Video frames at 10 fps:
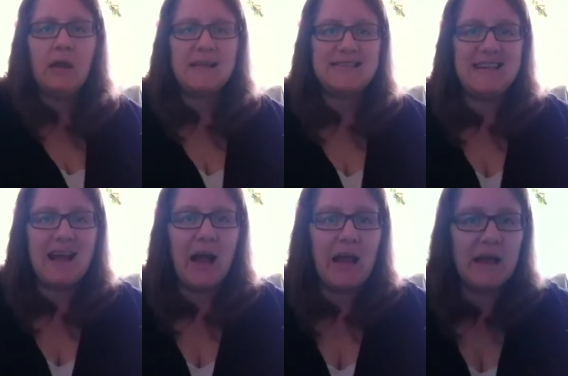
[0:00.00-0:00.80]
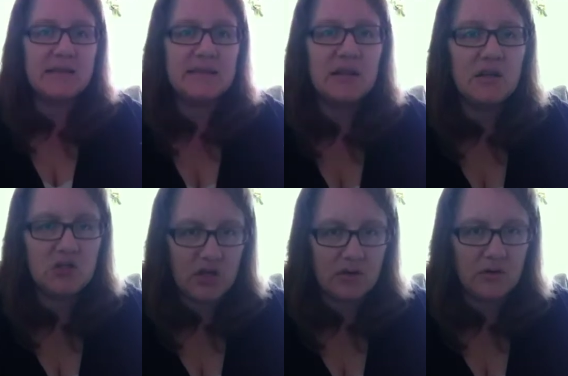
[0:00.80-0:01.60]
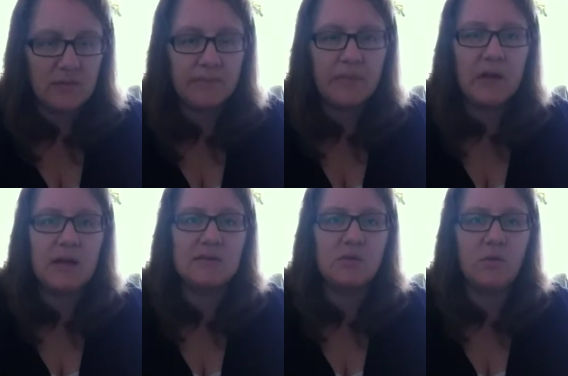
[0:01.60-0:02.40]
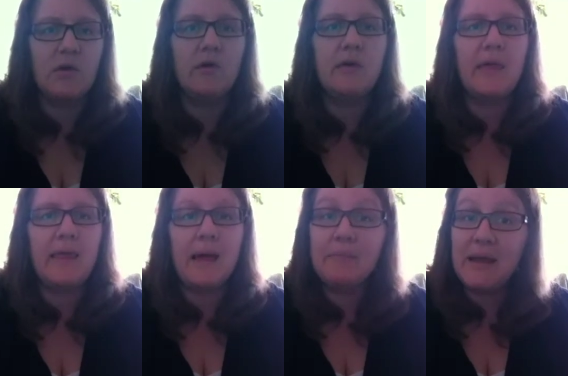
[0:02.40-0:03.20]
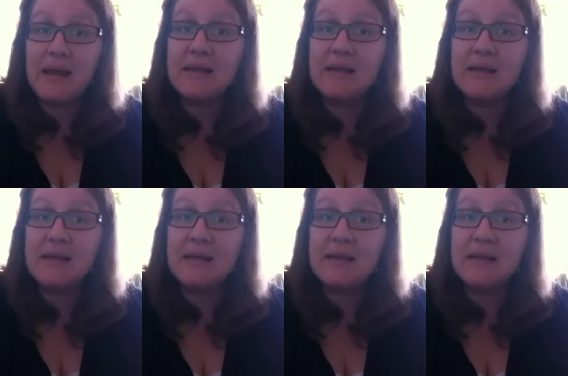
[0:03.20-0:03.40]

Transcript: C-I-S gender, is a word that me.